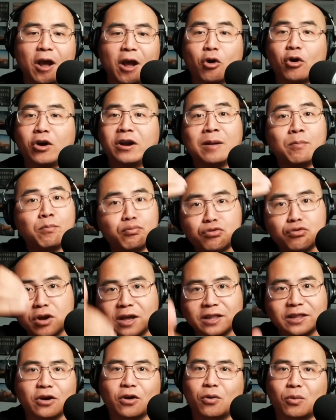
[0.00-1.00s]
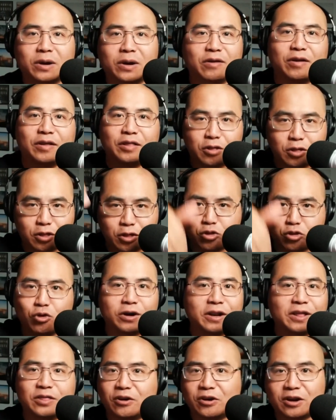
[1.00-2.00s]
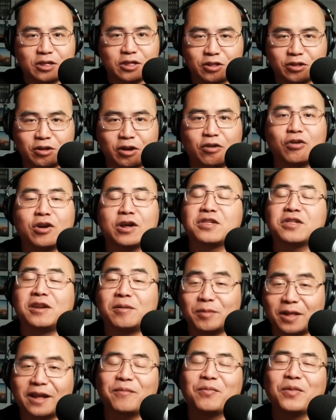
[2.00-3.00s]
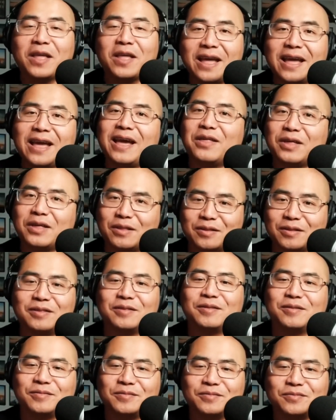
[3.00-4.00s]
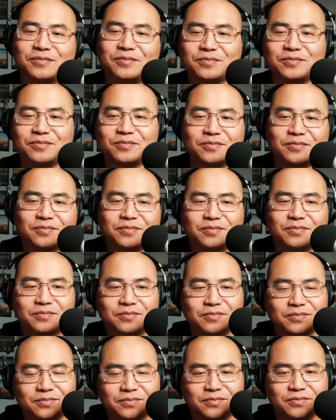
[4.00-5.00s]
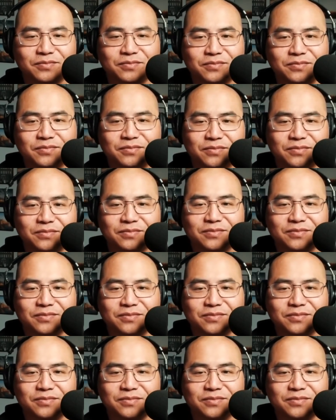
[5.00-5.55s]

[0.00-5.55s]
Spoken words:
or an umbrella or whatever, and they'll just throw it in there and it just get crushed. And I'm like, you know what you're gonna get next though? Evil cars.